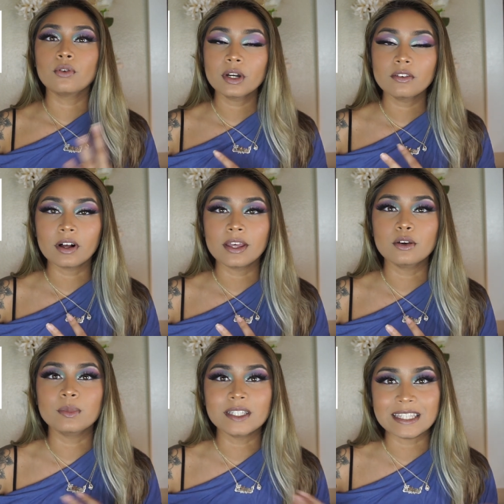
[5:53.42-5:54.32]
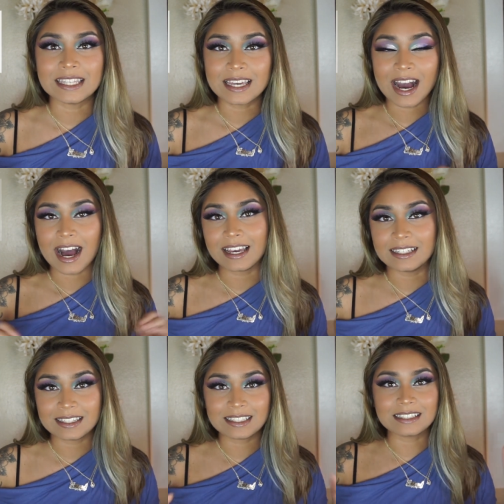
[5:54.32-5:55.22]
40 volume is the
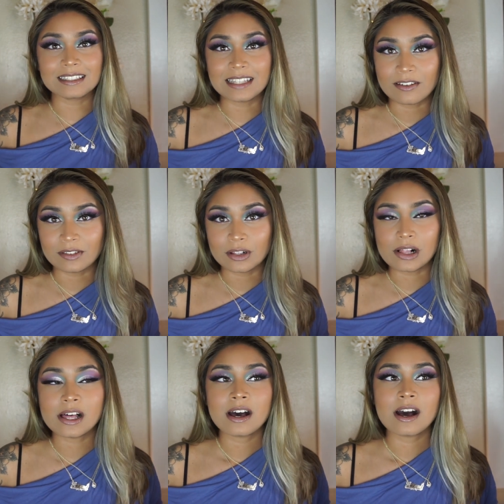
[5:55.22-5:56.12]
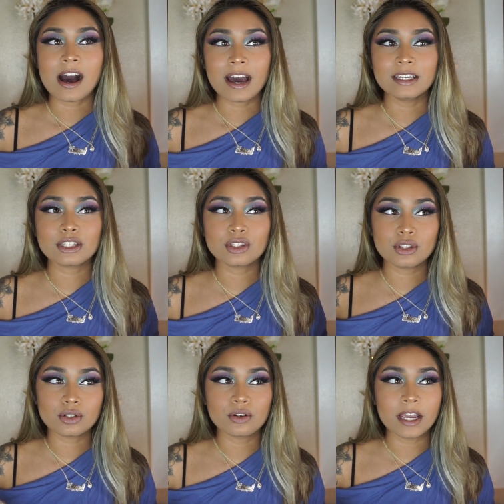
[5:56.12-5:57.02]
highest level, highest
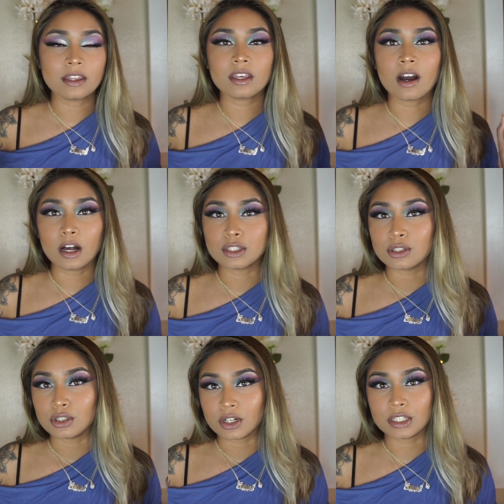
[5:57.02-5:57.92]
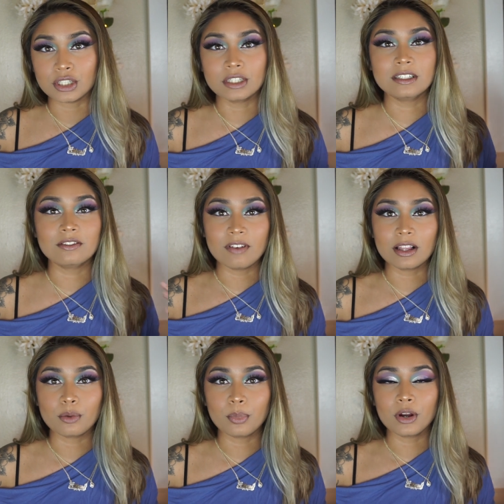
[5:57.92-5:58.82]
strength concentration
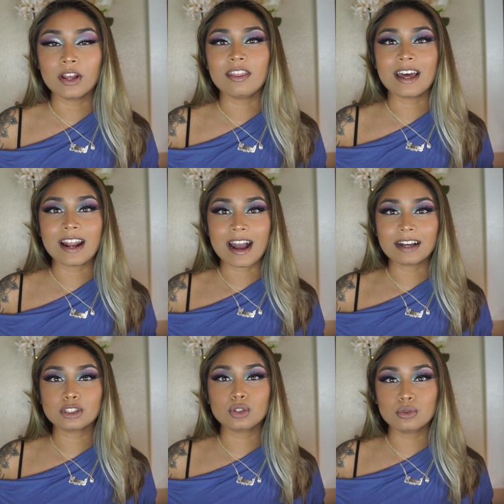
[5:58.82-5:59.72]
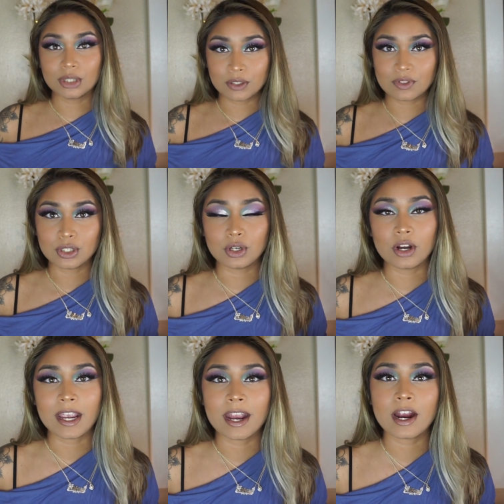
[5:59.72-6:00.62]
developer that acts to lift
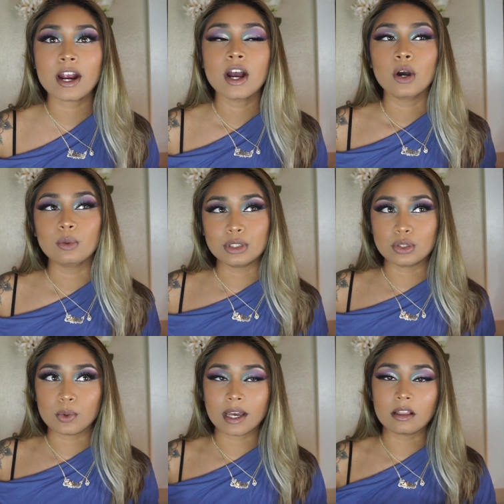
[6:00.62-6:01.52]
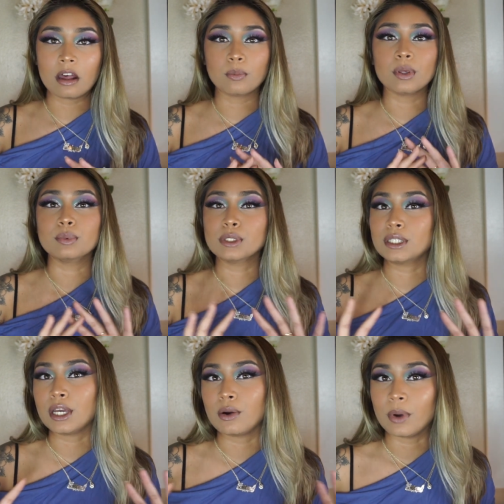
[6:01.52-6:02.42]
your hair, which is why a lot of people
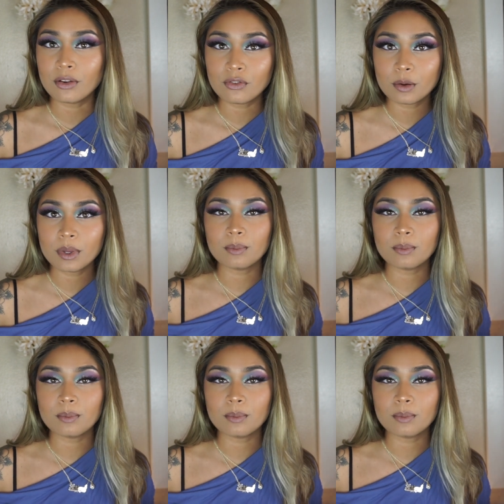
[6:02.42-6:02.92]
stay away from